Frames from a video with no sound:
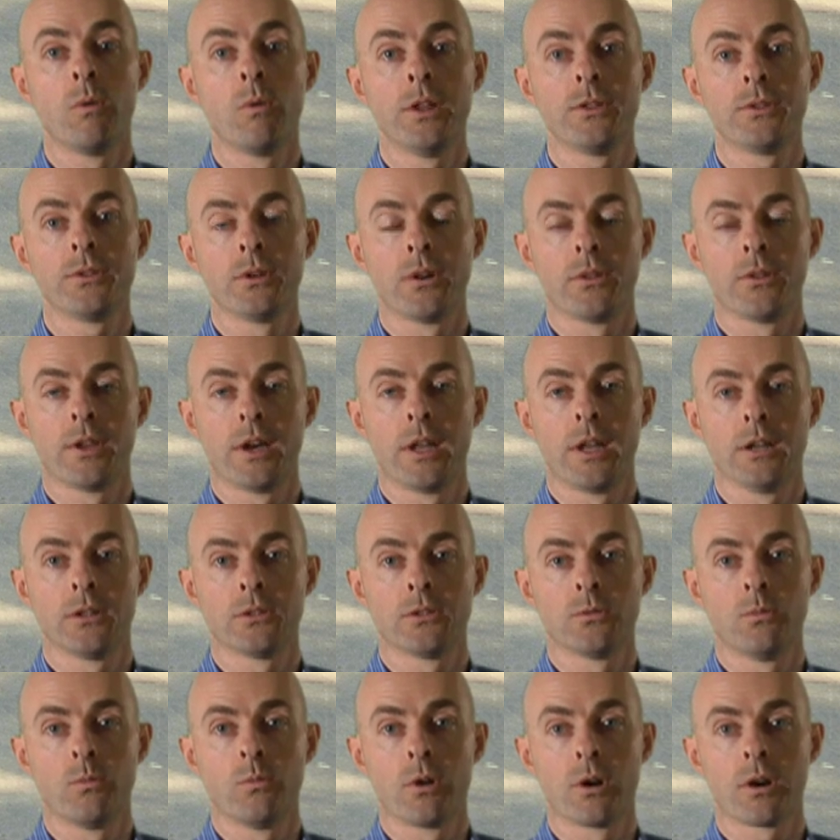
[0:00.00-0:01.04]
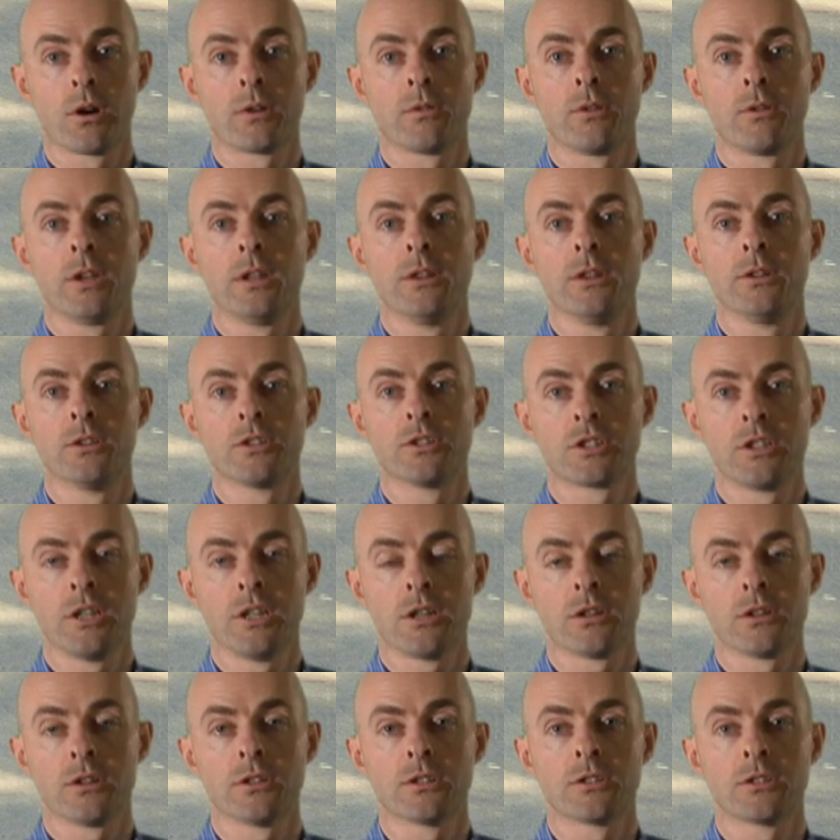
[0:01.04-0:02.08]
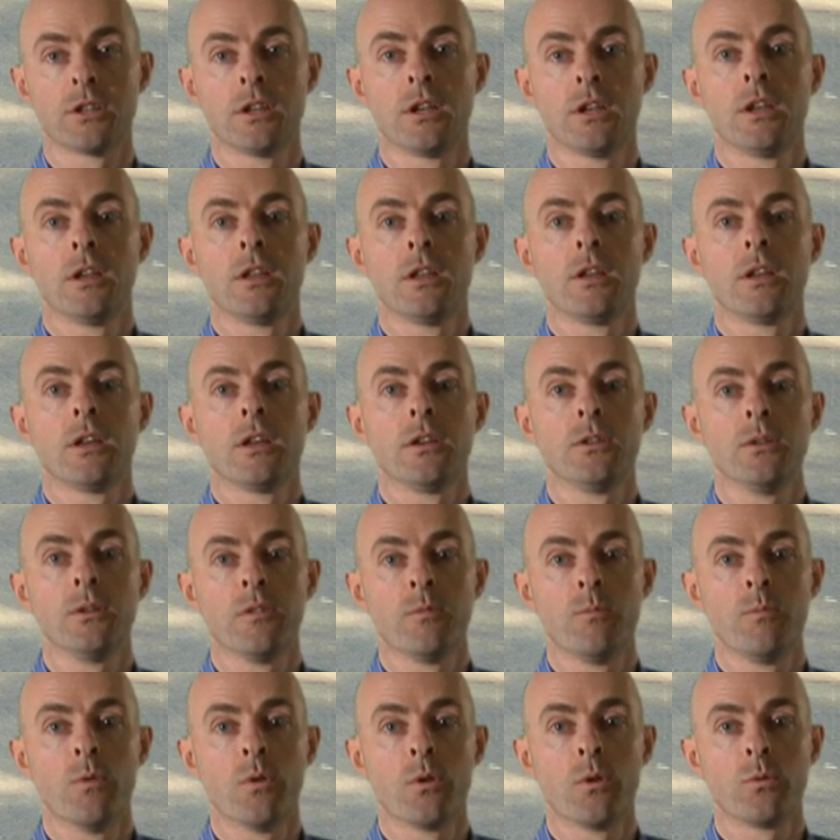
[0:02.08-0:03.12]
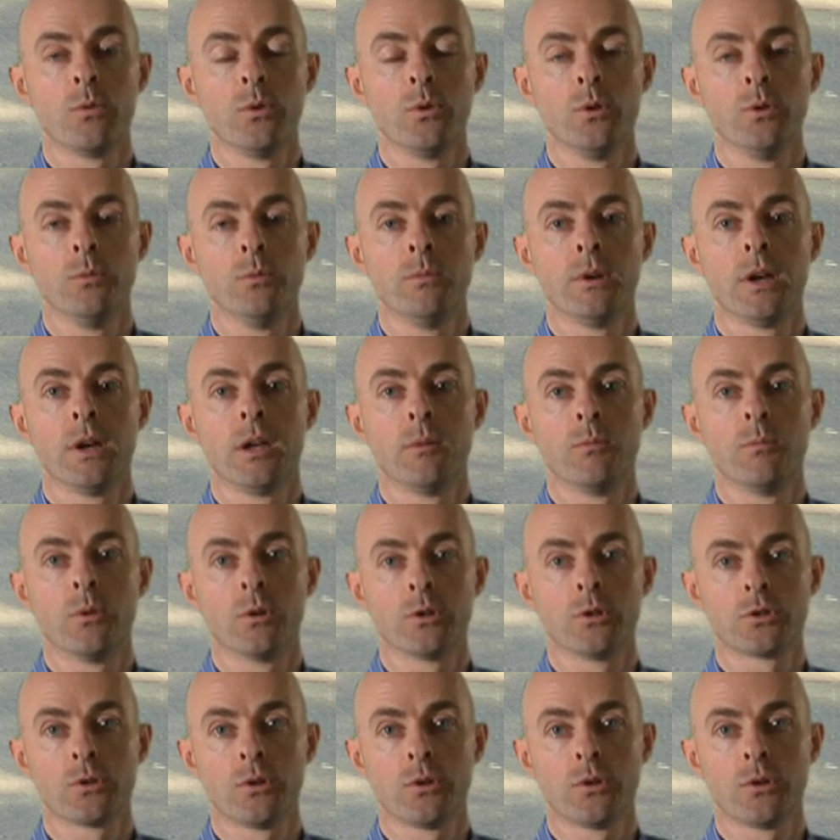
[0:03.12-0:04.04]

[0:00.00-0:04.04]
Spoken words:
want the orthotic to work in their sneakers. You have more room and more